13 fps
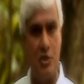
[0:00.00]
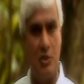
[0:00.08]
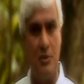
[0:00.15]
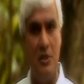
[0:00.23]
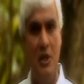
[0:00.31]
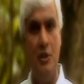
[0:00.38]

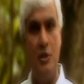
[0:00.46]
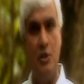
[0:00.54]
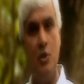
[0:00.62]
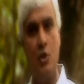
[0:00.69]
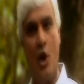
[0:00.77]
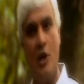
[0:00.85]
to,
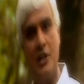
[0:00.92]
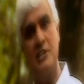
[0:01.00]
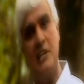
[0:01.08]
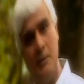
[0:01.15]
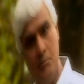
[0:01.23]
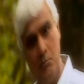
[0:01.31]
you call
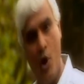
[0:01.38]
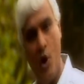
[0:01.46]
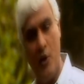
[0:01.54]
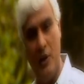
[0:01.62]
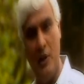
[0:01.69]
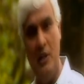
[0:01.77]
it
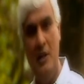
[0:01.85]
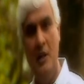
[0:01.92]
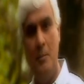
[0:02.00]
immoral?